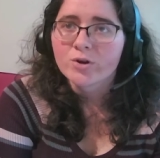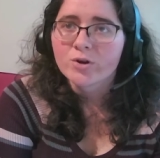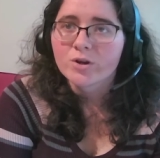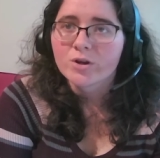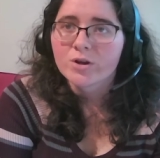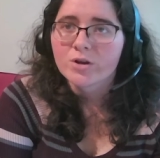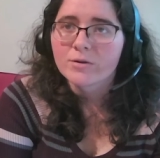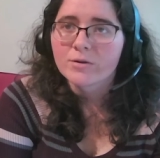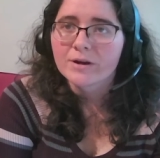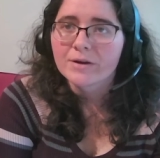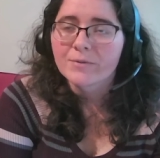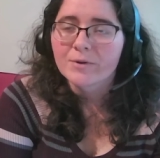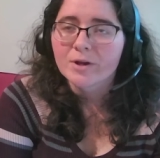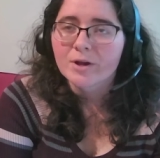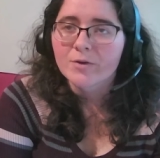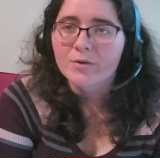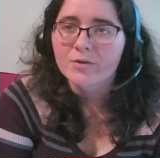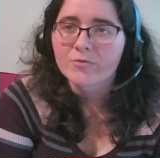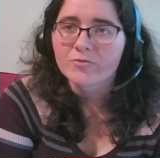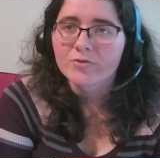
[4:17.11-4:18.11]
Alright, we're
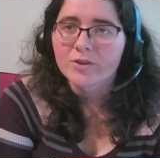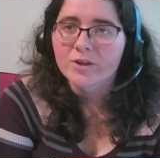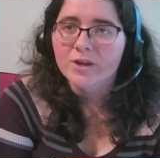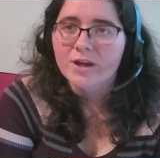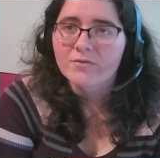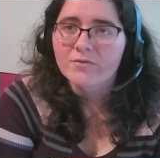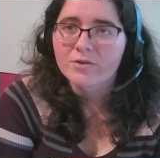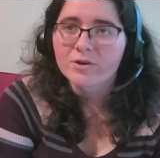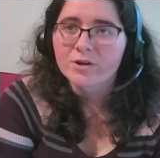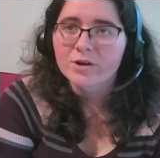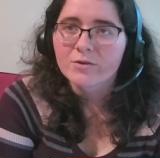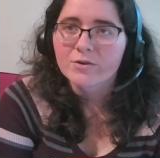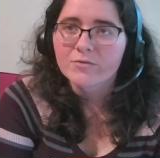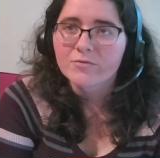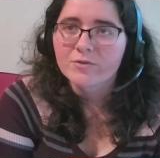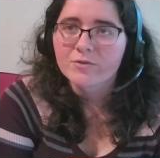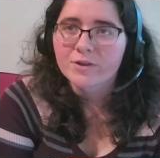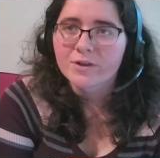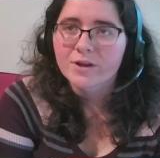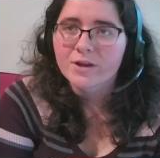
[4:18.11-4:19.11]
going in for the cover, going in
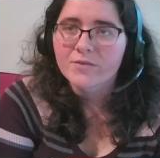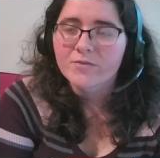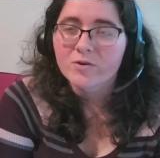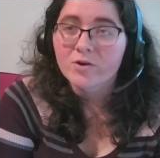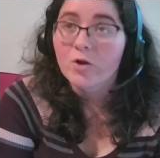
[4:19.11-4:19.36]
for the cover.